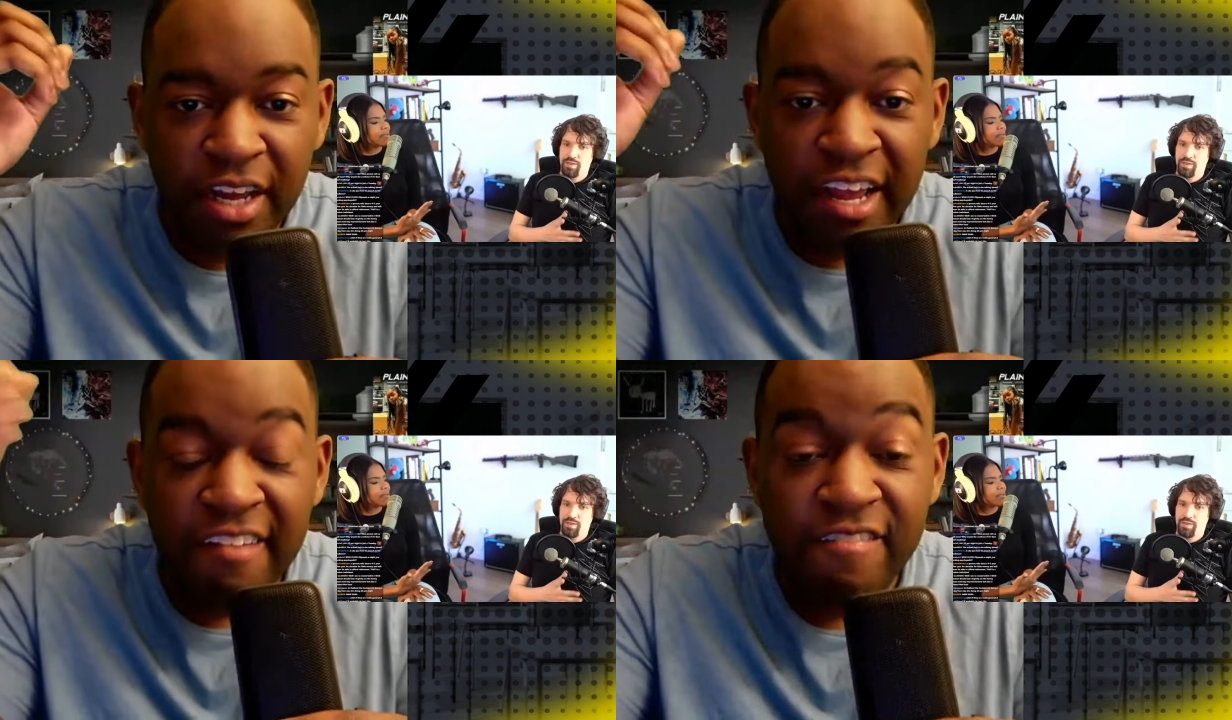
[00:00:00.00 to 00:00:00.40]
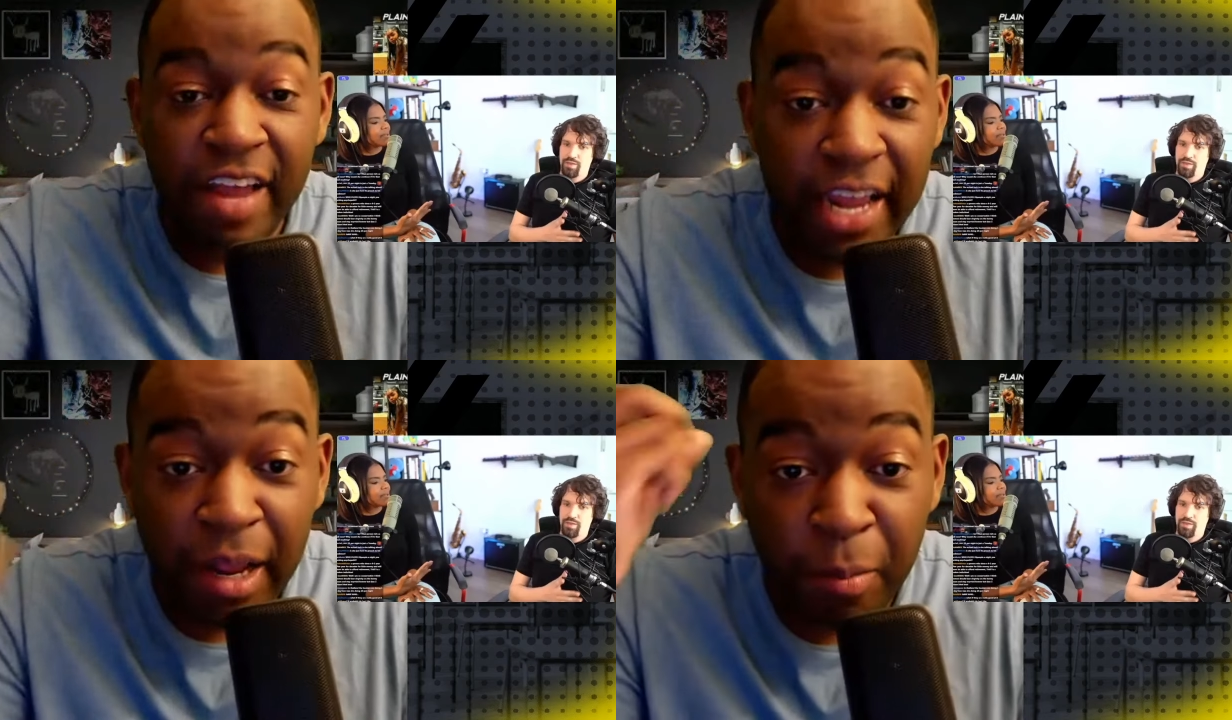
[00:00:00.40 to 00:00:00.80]

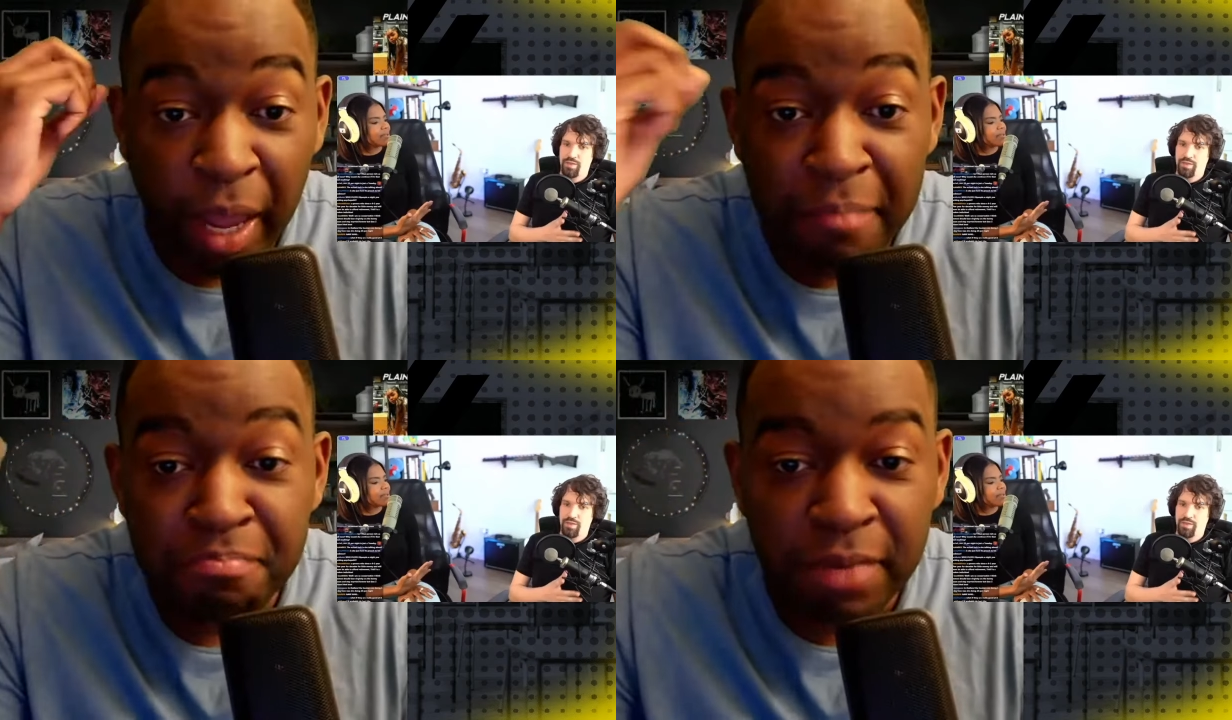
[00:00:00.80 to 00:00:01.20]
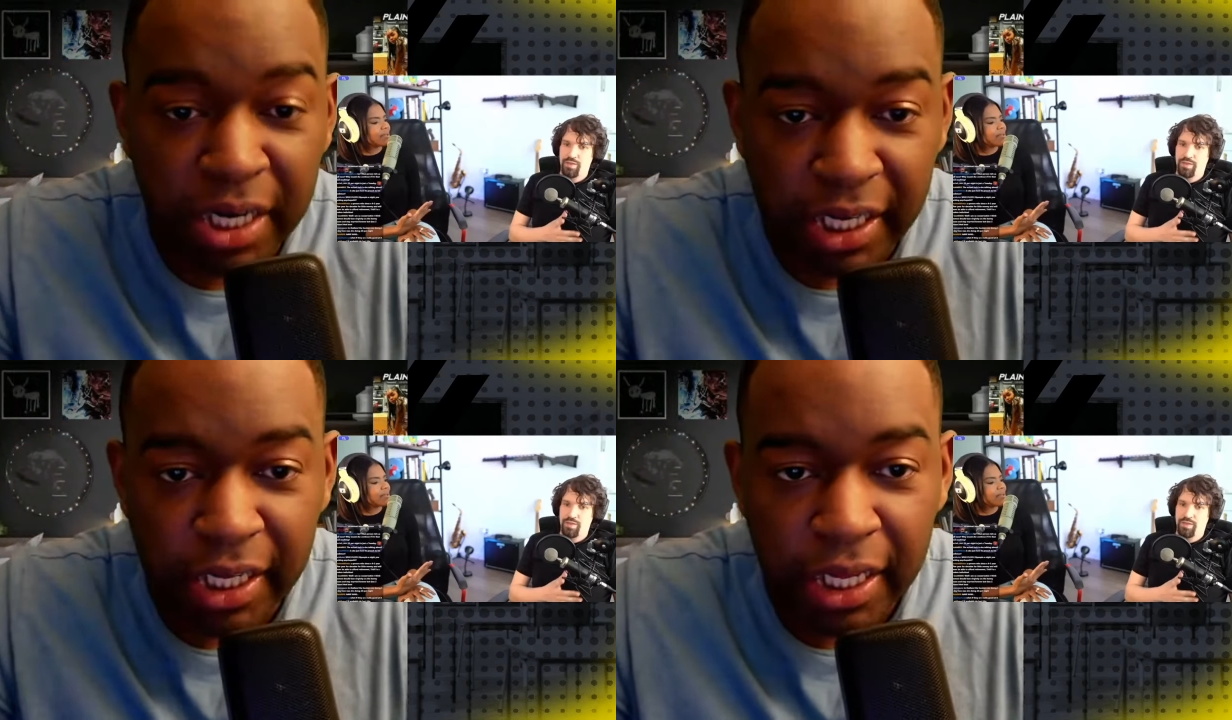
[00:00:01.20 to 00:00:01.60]
Speaker 1: fame, and
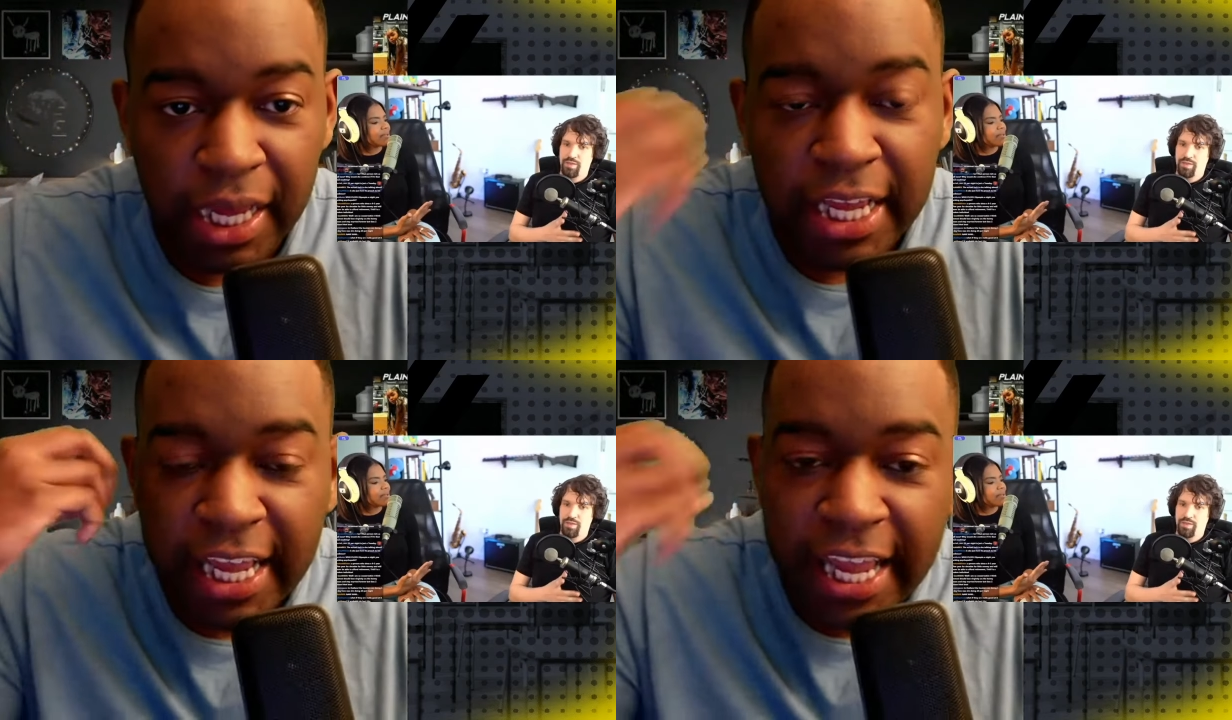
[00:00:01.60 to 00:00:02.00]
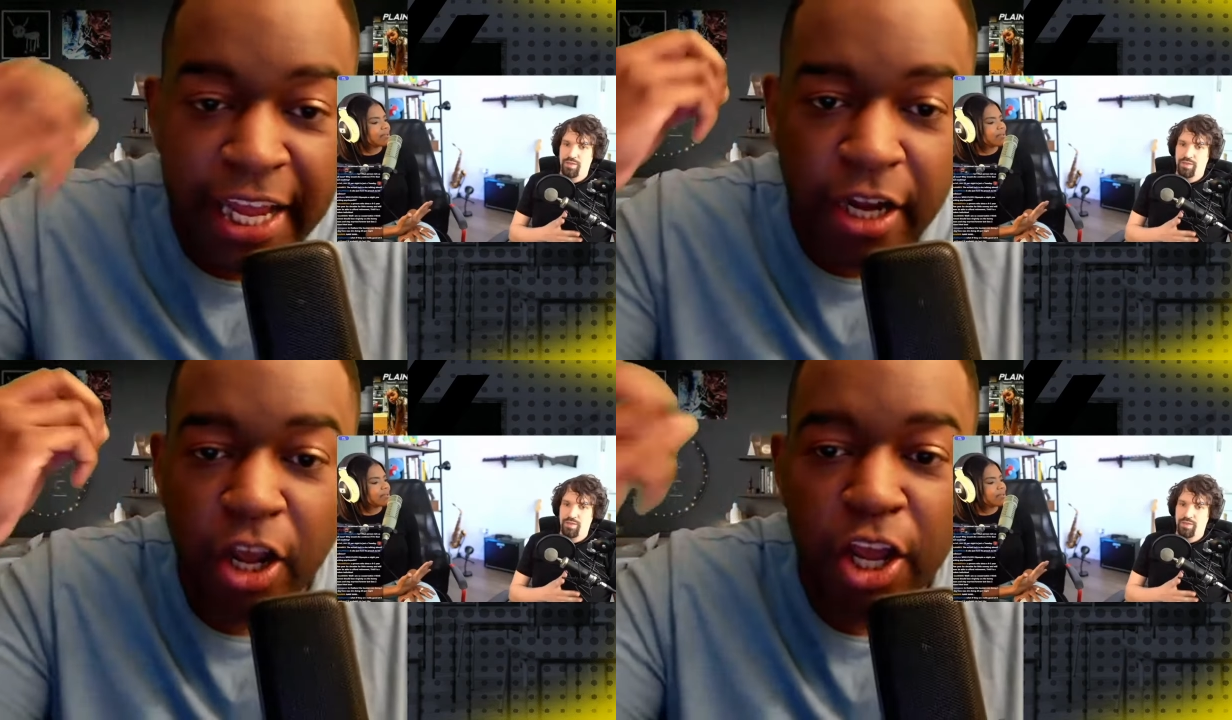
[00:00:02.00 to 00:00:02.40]
money. It
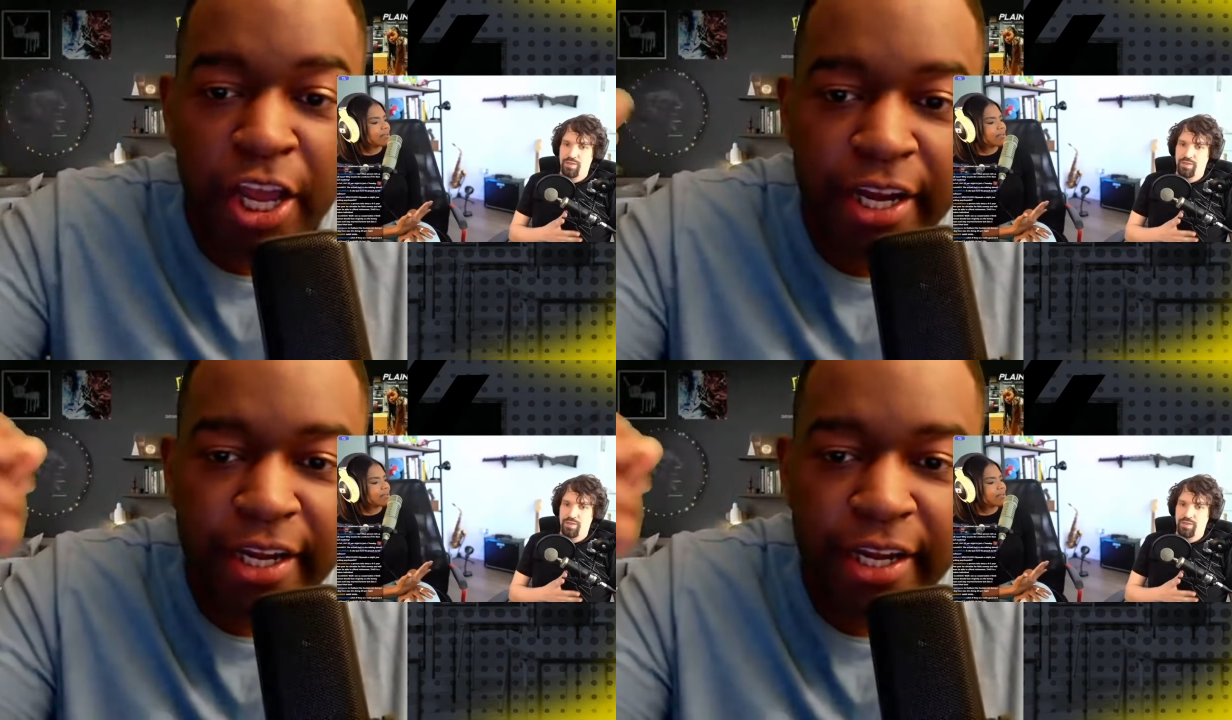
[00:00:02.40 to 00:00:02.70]
it